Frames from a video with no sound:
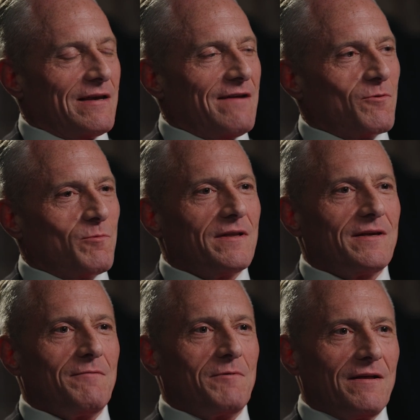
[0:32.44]
I never
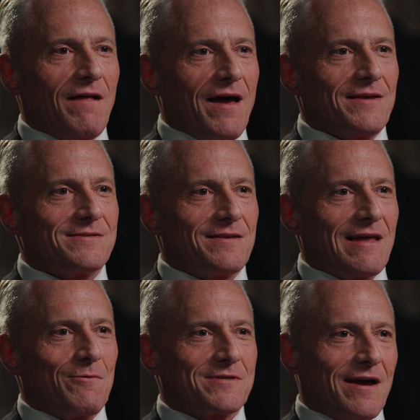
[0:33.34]
really realized
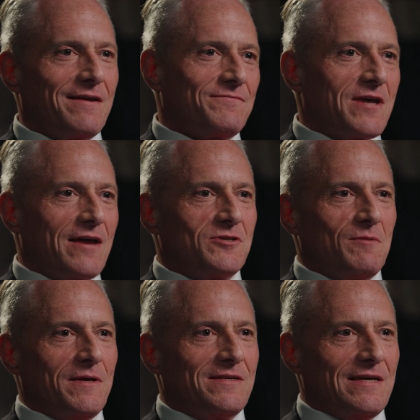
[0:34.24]
that was kind of
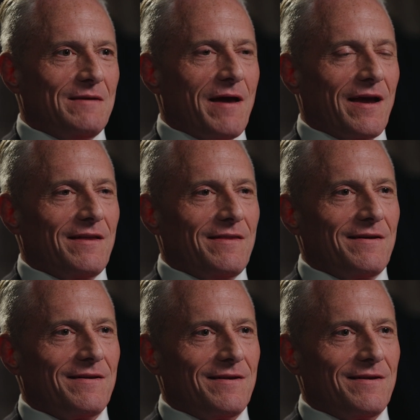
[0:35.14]
ChatGPT back in the